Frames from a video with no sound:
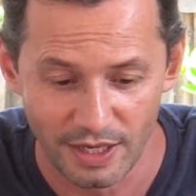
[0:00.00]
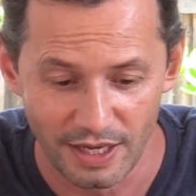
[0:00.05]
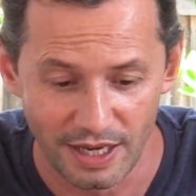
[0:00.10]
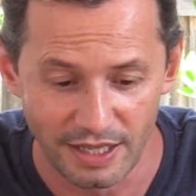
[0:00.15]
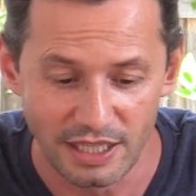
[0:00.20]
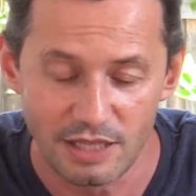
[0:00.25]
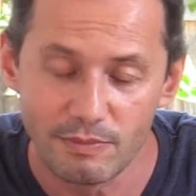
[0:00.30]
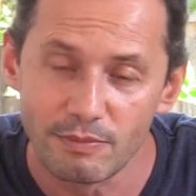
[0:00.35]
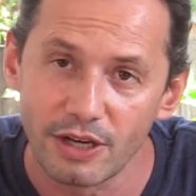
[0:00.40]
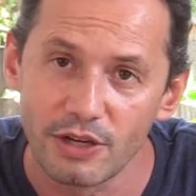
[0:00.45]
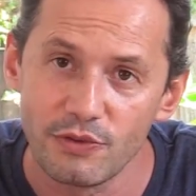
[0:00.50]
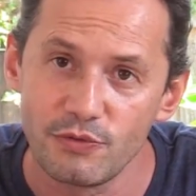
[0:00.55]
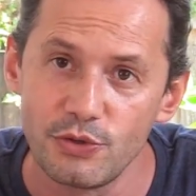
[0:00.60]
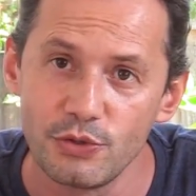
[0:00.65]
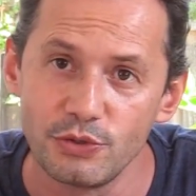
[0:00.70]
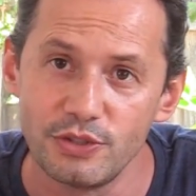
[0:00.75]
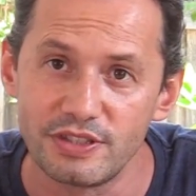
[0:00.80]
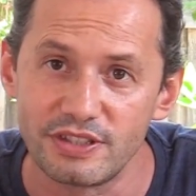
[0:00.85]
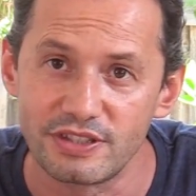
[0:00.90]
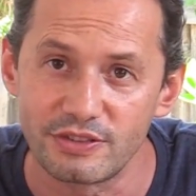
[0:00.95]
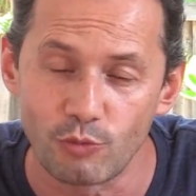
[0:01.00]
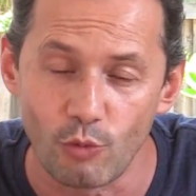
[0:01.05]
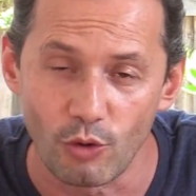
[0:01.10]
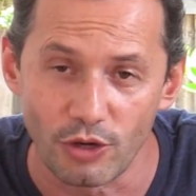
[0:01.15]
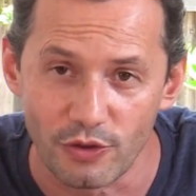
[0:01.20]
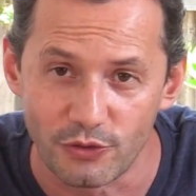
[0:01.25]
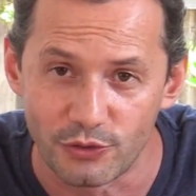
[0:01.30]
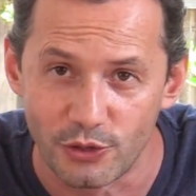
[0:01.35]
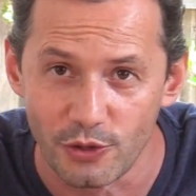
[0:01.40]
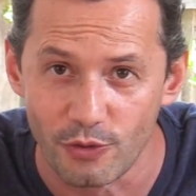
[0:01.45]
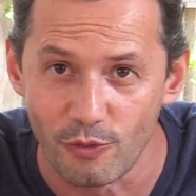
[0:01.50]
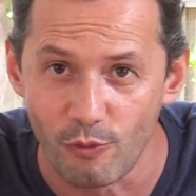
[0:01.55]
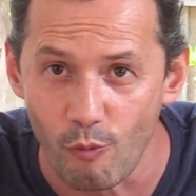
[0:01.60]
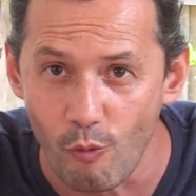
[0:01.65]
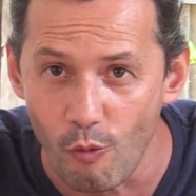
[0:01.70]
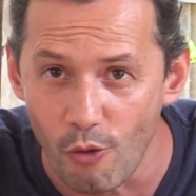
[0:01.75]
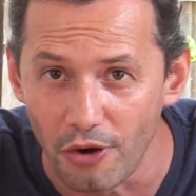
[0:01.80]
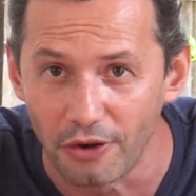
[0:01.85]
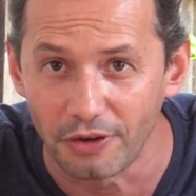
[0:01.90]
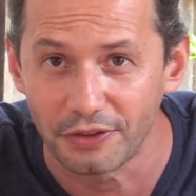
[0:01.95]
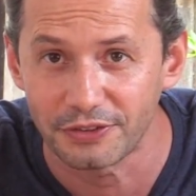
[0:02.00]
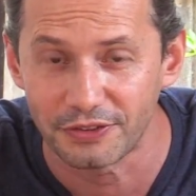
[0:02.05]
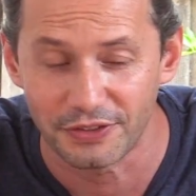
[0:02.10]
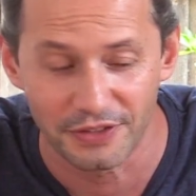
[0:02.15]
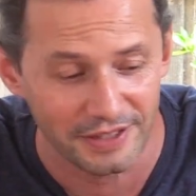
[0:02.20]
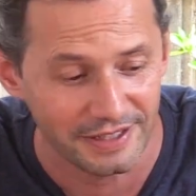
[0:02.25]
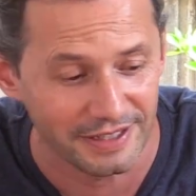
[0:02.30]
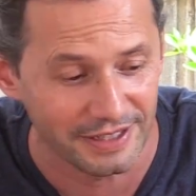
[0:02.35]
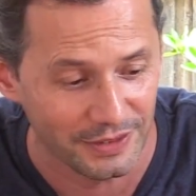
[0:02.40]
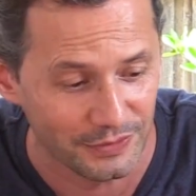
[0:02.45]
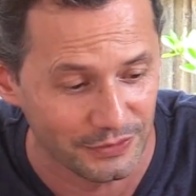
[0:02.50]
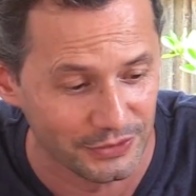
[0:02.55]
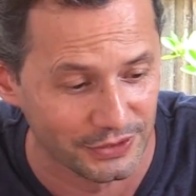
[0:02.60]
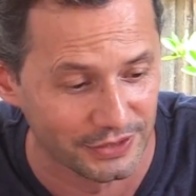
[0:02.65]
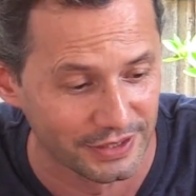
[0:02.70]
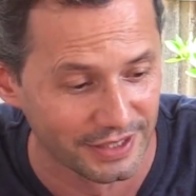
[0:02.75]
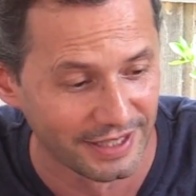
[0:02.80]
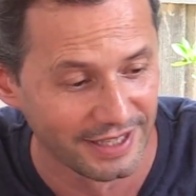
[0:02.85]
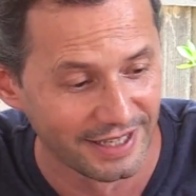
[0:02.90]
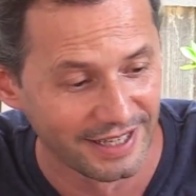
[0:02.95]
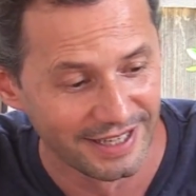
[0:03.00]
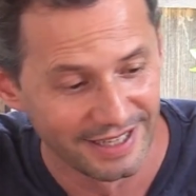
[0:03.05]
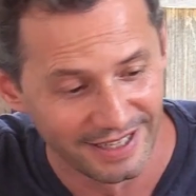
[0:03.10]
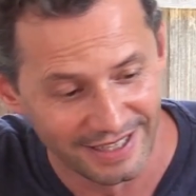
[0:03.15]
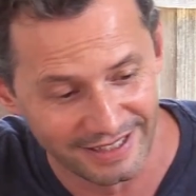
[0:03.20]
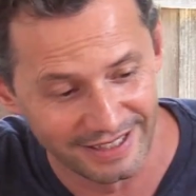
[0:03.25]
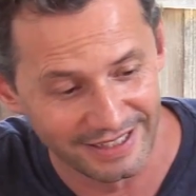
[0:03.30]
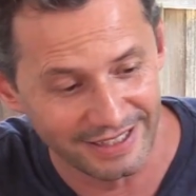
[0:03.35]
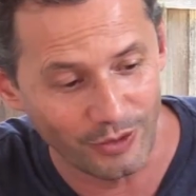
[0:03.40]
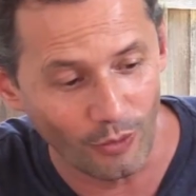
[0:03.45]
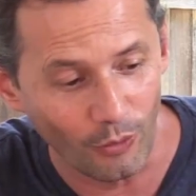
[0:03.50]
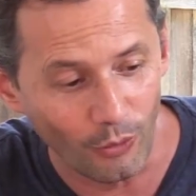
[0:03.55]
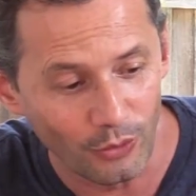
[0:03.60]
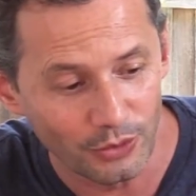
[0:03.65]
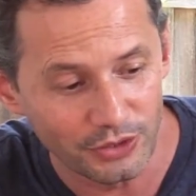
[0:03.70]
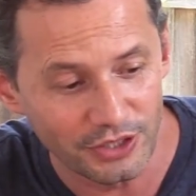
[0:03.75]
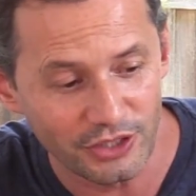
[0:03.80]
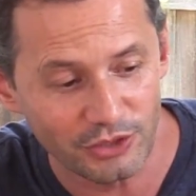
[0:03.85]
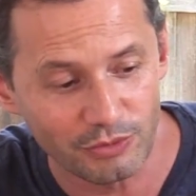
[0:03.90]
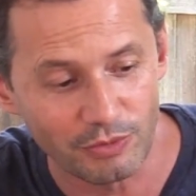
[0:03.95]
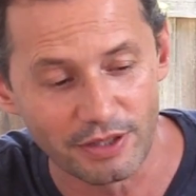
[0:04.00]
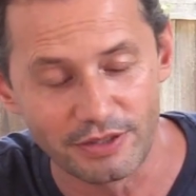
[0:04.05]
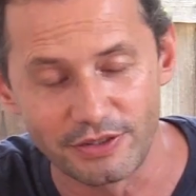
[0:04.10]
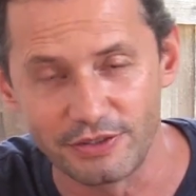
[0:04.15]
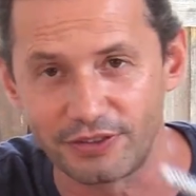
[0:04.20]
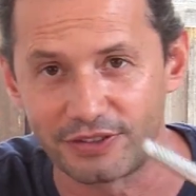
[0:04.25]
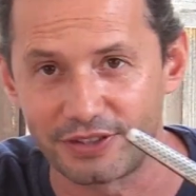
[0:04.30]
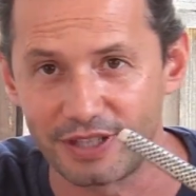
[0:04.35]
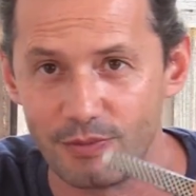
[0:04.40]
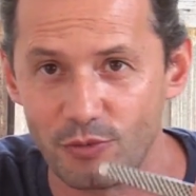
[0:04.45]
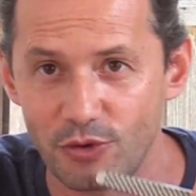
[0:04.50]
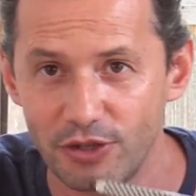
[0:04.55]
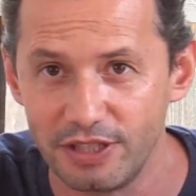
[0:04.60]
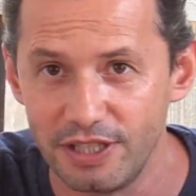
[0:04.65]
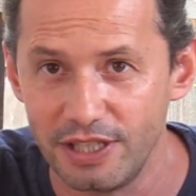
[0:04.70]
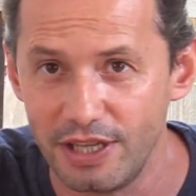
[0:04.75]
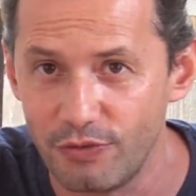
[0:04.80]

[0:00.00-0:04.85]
And in my view, this is one of the worst knives. Like all these ones, the same one here,